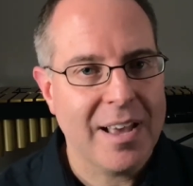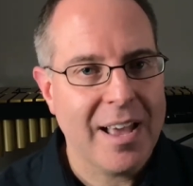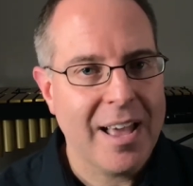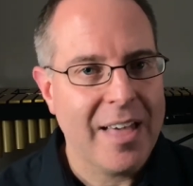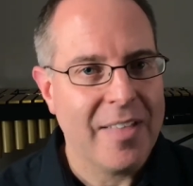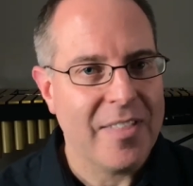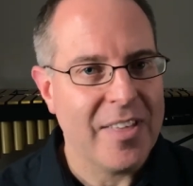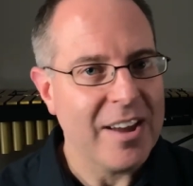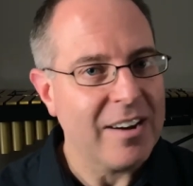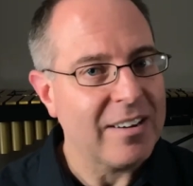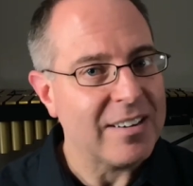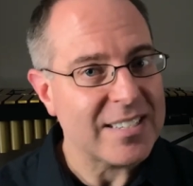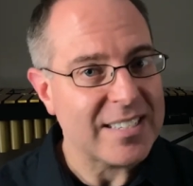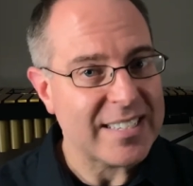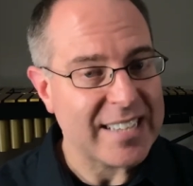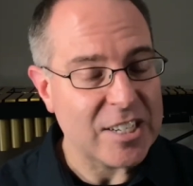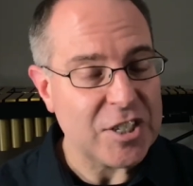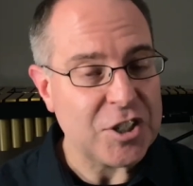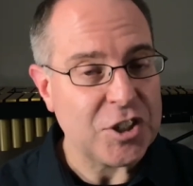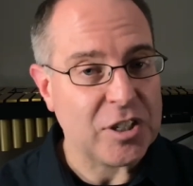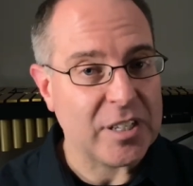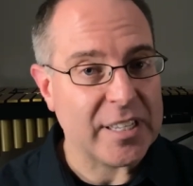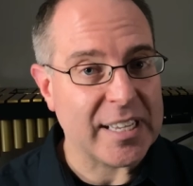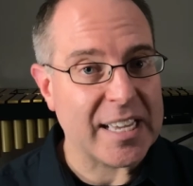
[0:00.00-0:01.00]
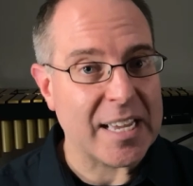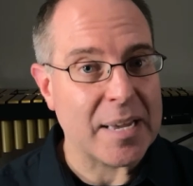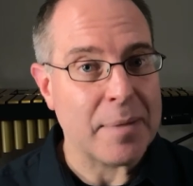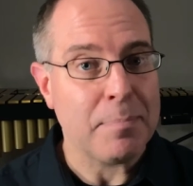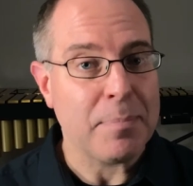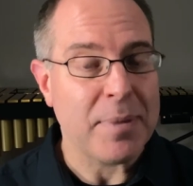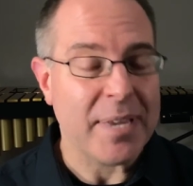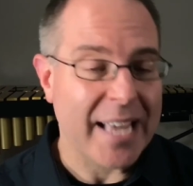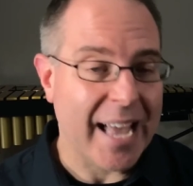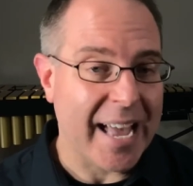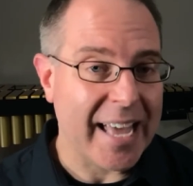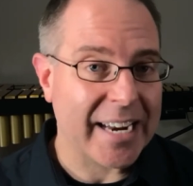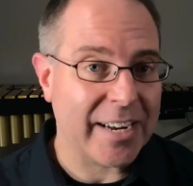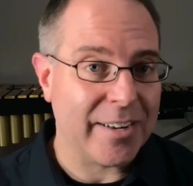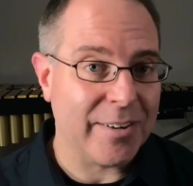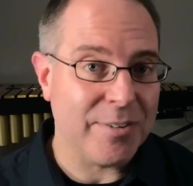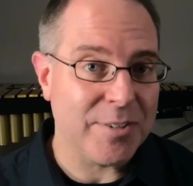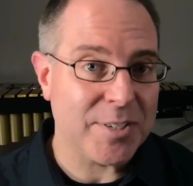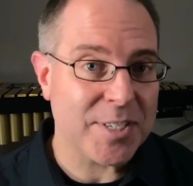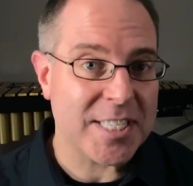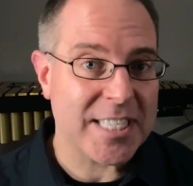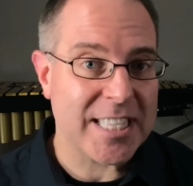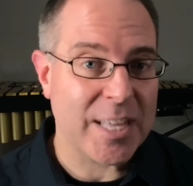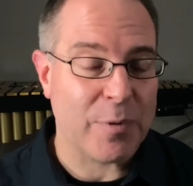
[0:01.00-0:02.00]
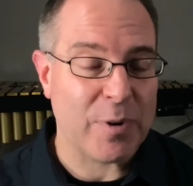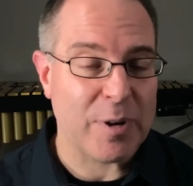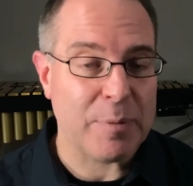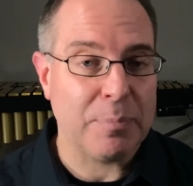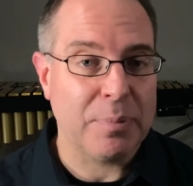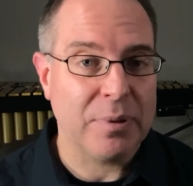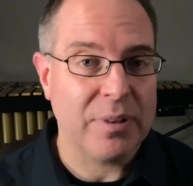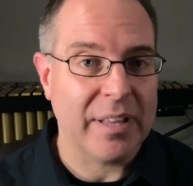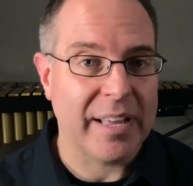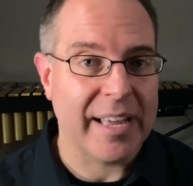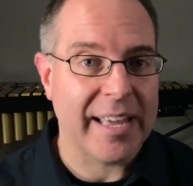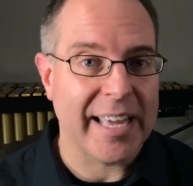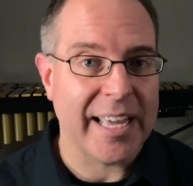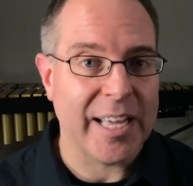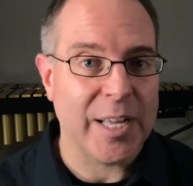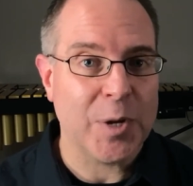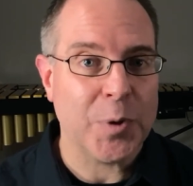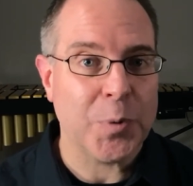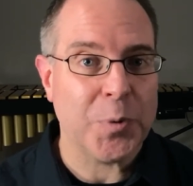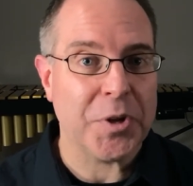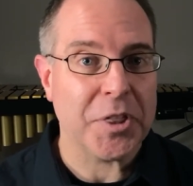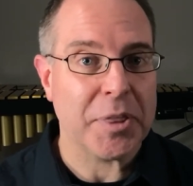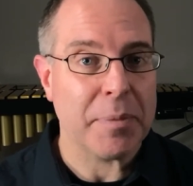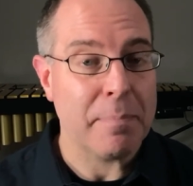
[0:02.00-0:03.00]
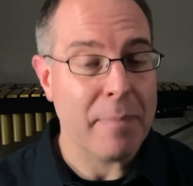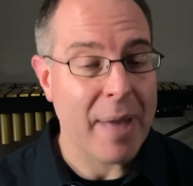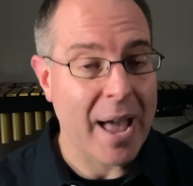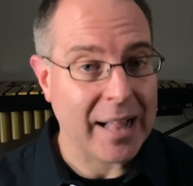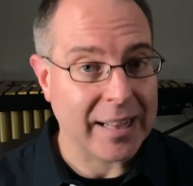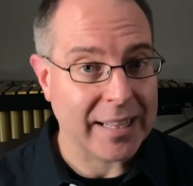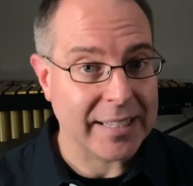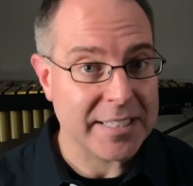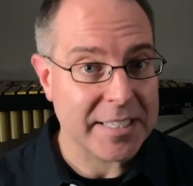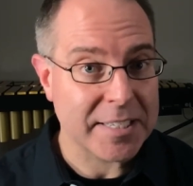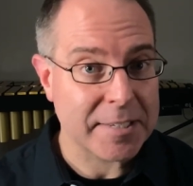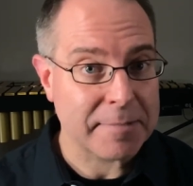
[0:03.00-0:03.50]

They are essentially pianos that we play with mallets.